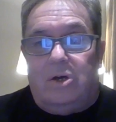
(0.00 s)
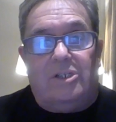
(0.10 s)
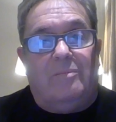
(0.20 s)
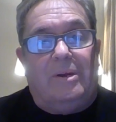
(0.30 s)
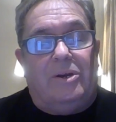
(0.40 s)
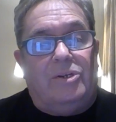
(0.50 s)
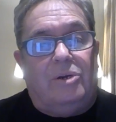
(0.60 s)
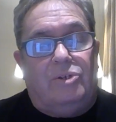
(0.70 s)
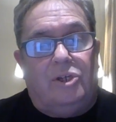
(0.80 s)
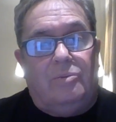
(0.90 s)
as I've been on
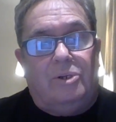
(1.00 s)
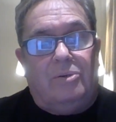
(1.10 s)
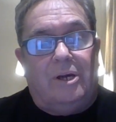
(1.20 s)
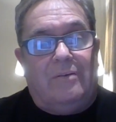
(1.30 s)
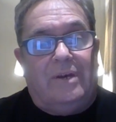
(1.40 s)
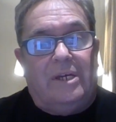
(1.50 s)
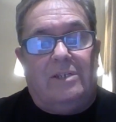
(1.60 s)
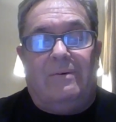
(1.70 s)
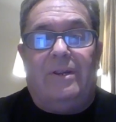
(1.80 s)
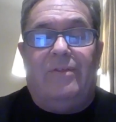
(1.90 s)
YouTube, 2.5
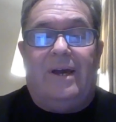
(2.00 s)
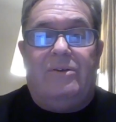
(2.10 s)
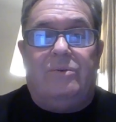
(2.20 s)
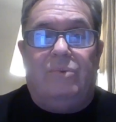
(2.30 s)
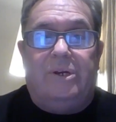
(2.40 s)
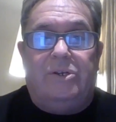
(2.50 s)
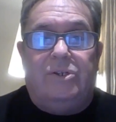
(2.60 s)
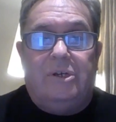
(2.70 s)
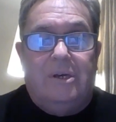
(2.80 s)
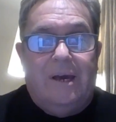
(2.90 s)
years, I've had 1,000
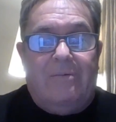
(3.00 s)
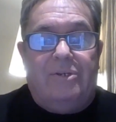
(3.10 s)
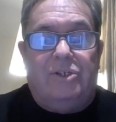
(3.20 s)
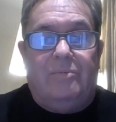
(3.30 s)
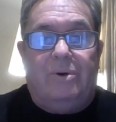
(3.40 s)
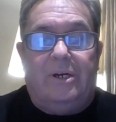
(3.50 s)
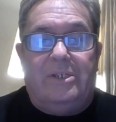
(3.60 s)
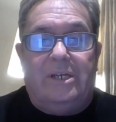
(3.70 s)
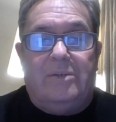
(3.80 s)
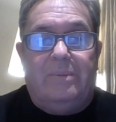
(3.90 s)
winners, averaging
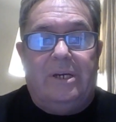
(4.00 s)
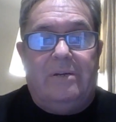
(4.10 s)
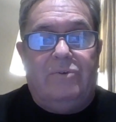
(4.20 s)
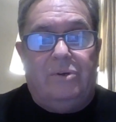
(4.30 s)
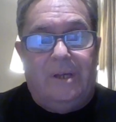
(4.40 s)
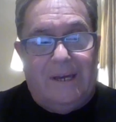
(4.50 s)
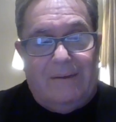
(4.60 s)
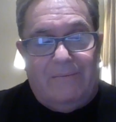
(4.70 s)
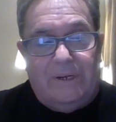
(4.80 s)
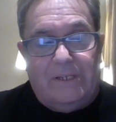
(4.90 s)
price SP, and I've done it
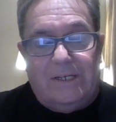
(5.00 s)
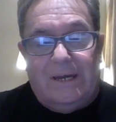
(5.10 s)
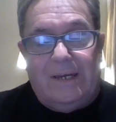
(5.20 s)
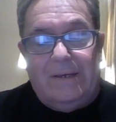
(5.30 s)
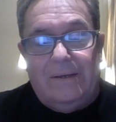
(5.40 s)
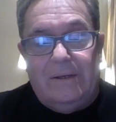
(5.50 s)
again for you today.